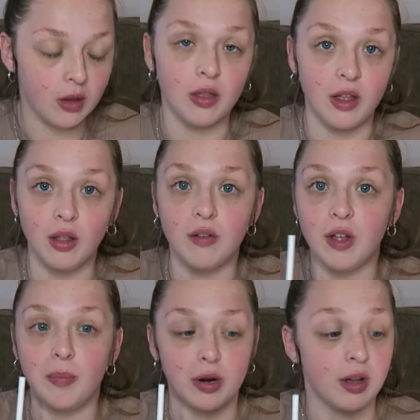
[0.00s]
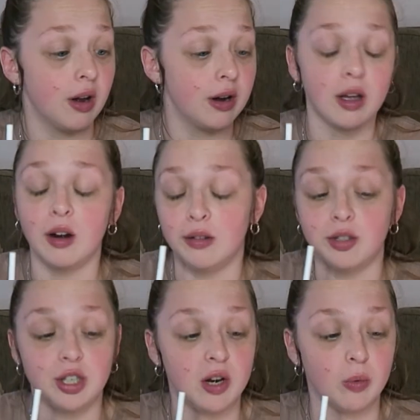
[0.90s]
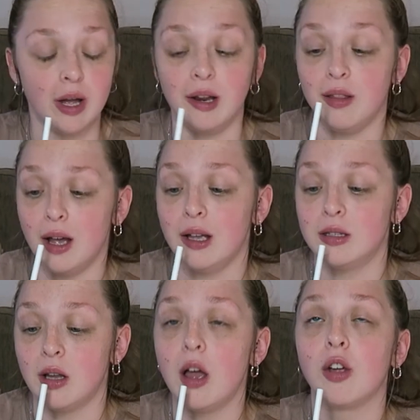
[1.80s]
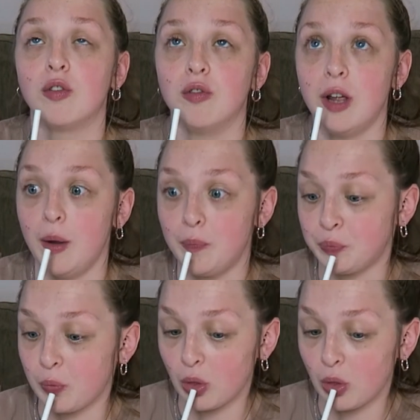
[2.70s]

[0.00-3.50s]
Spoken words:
they love that burger, and I can understand why. That is great. And